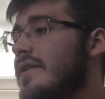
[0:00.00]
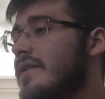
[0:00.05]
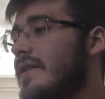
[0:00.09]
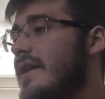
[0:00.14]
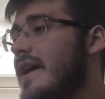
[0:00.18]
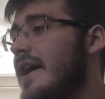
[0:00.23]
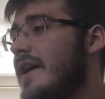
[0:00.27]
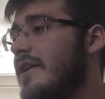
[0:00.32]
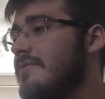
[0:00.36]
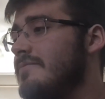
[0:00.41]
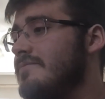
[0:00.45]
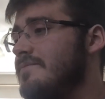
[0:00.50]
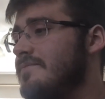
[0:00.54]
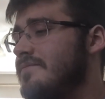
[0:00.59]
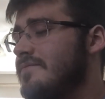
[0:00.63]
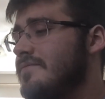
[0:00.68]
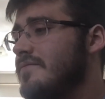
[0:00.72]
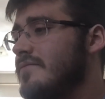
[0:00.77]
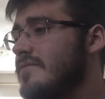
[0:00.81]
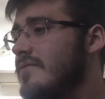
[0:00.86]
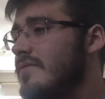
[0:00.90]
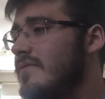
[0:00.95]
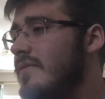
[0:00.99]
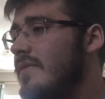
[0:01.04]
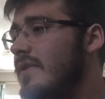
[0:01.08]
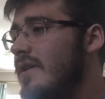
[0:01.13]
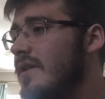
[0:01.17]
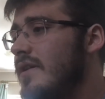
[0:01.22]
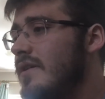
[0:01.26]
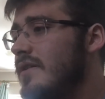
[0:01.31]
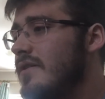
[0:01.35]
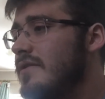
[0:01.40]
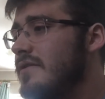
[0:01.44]
Now,
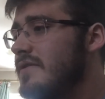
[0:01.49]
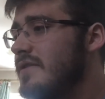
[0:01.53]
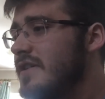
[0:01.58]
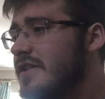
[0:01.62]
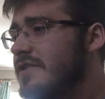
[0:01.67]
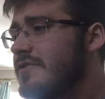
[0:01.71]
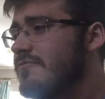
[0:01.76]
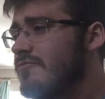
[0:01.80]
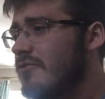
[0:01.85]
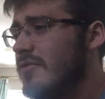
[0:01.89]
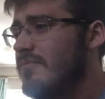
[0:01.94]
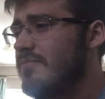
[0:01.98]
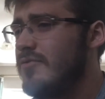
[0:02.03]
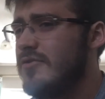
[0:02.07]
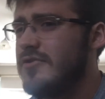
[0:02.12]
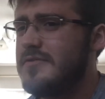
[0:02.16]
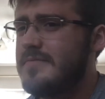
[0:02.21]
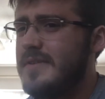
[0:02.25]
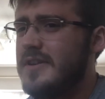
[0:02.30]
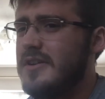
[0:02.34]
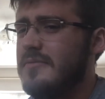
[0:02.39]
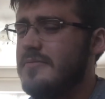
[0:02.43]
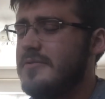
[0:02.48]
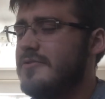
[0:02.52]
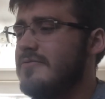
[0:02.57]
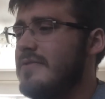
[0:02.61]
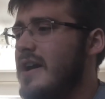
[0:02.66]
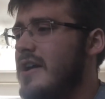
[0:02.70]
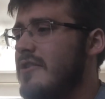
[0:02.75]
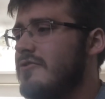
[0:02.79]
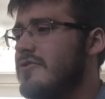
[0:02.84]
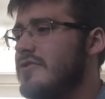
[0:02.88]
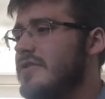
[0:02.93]
this is what buzzed me up as
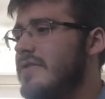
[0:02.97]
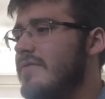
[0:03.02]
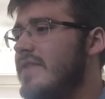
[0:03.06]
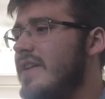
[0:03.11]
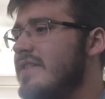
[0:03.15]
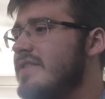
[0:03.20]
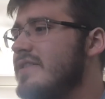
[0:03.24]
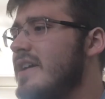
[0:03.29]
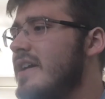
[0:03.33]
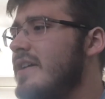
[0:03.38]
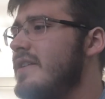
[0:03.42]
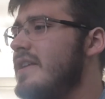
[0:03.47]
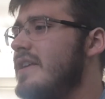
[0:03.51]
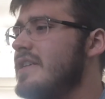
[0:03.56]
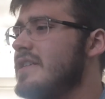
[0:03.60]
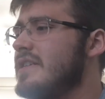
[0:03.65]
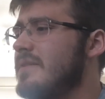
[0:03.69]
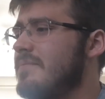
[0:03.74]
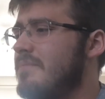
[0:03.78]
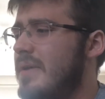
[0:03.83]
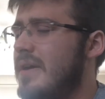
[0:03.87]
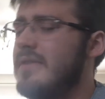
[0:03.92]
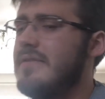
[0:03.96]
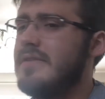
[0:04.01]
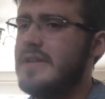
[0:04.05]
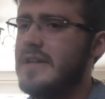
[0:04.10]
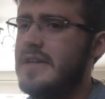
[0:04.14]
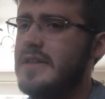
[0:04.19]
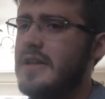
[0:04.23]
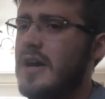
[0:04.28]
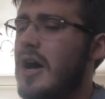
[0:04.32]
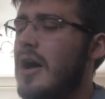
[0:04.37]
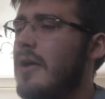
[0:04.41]
well, because if they say he's appearing
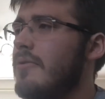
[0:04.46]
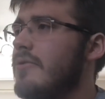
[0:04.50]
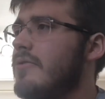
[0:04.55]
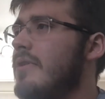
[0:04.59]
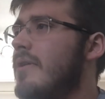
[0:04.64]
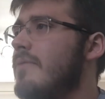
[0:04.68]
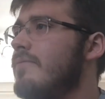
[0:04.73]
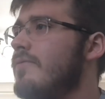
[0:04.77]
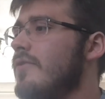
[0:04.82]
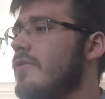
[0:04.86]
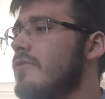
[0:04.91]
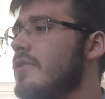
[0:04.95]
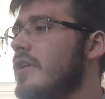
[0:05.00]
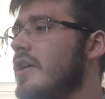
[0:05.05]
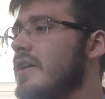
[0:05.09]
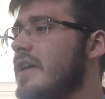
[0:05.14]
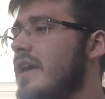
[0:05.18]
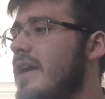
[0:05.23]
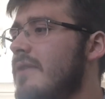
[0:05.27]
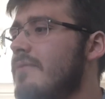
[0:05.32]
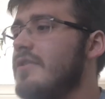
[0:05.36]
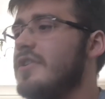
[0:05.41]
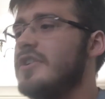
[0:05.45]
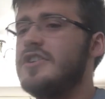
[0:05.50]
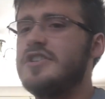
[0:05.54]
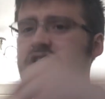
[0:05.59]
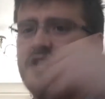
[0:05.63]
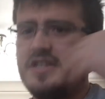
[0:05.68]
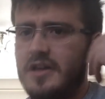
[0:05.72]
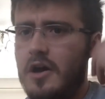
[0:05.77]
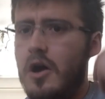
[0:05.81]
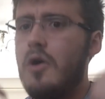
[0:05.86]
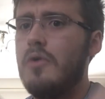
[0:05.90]
in the hologram form, like, if we're going to
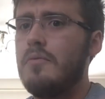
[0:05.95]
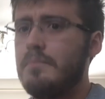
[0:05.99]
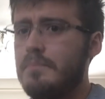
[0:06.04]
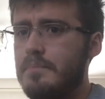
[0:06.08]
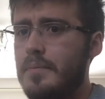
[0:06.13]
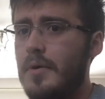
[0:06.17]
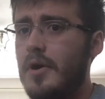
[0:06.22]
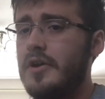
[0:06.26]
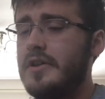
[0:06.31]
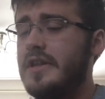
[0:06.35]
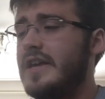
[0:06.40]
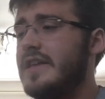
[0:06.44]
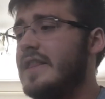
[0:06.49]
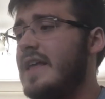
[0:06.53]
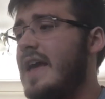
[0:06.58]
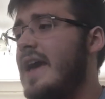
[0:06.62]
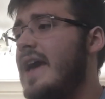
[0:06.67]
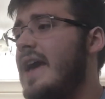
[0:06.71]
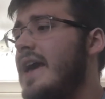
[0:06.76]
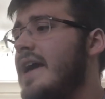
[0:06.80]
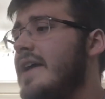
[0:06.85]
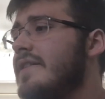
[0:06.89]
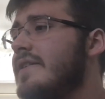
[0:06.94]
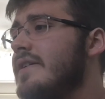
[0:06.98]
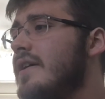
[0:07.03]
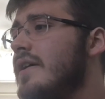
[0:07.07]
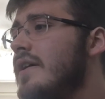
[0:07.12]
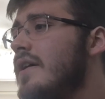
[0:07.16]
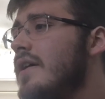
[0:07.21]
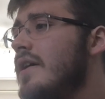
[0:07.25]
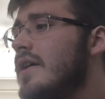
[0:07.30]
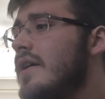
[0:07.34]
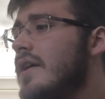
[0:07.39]
see the whole body and the head,
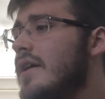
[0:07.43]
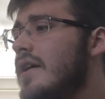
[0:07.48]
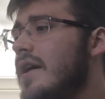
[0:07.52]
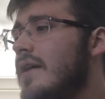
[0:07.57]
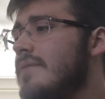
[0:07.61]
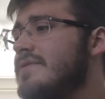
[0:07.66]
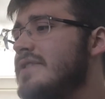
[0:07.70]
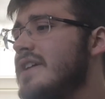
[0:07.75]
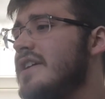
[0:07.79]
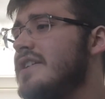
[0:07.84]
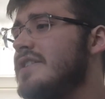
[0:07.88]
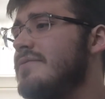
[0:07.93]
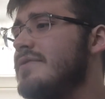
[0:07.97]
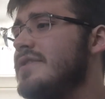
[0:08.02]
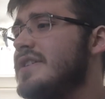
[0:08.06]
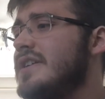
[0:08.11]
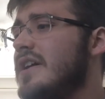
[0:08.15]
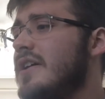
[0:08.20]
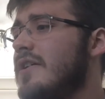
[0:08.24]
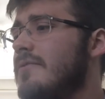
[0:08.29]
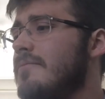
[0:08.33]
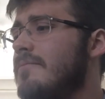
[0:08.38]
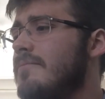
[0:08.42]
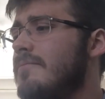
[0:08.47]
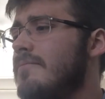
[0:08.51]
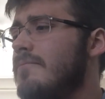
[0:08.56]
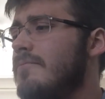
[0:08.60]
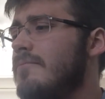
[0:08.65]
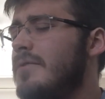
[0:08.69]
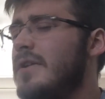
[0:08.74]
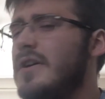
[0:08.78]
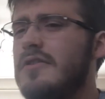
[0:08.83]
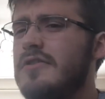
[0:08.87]
I'm saying to myself,
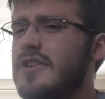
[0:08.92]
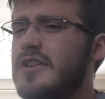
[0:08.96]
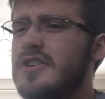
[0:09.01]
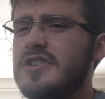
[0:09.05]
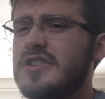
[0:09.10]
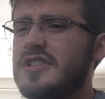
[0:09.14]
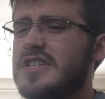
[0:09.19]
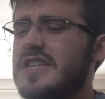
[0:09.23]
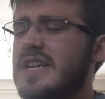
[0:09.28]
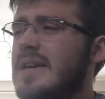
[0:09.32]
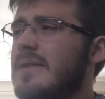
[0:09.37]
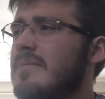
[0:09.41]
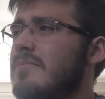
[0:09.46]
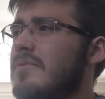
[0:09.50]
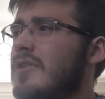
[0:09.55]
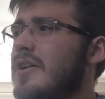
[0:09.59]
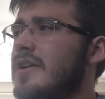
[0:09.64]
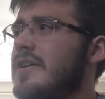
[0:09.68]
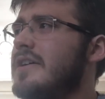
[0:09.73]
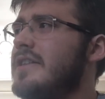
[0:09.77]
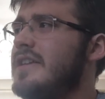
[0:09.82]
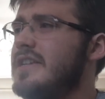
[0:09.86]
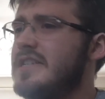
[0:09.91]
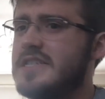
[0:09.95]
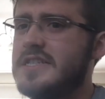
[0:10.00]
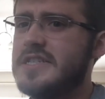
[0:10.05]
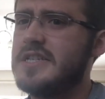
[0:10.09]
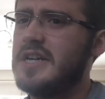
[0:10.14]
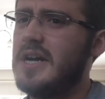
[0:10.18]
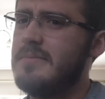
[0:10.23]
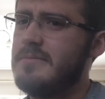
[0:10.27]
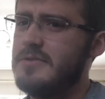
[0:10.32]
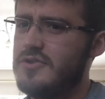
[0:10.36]
we're only going to see him, like, in his
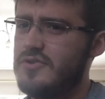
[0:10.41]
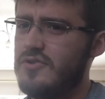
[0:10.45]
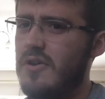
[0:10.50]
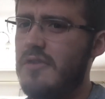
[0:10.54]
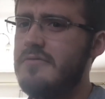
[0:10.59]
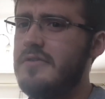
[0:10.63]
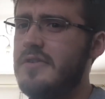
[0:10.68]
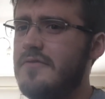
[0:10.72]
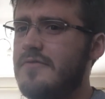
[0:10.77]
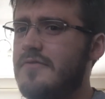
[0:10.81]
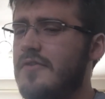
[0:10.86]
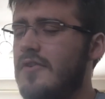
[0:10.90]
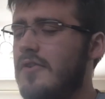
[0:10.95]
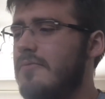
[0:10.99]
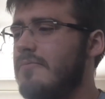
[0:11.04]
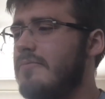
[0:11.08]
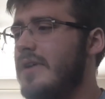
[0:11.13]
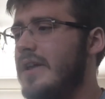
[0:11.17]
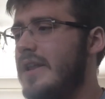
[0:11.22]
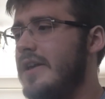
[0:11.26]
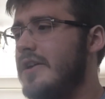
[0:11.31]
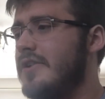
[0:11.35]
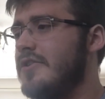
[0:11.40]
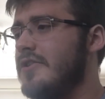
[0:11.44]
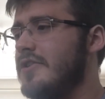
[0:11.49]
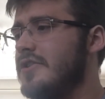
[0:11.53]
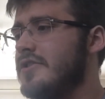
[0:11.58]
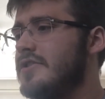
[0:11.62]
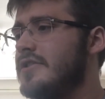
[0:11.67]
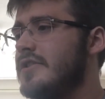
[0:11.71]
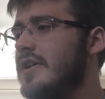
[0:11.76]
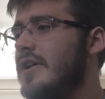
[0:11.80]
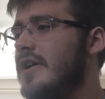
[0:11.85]
Cybertronian form, really,
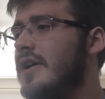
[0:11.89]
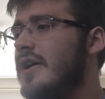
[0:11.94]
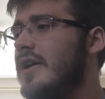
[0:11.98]
because